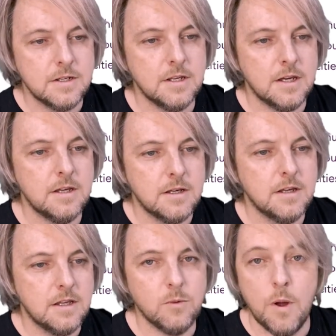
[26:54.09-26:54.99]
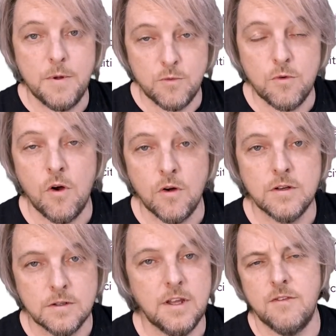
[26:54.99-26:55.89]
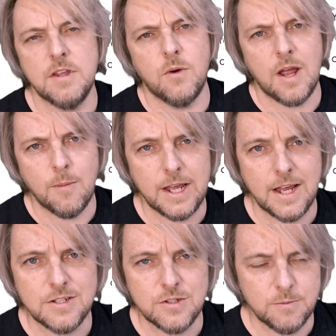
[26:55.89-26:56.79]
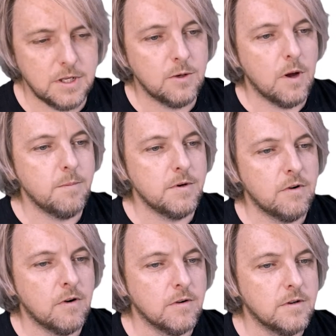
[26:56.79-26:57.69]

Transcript: Yeah? You won't be wrong. Everything will come against you, but you won't be wrong.